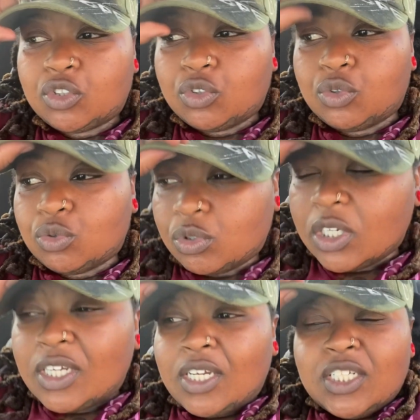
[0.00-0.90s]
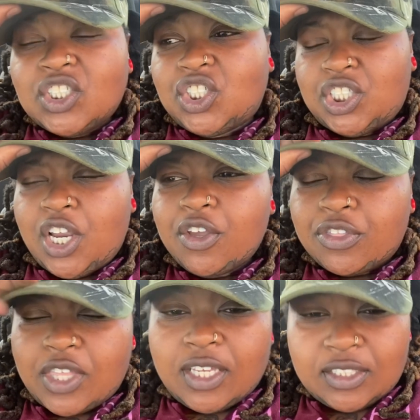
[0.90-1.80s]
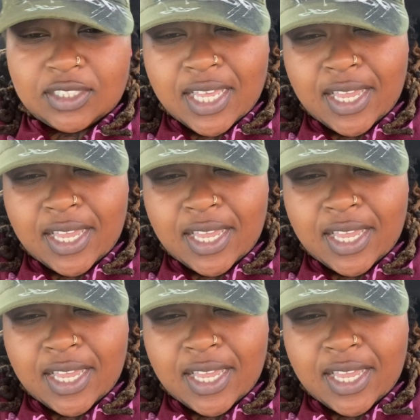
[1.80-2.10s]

to share things that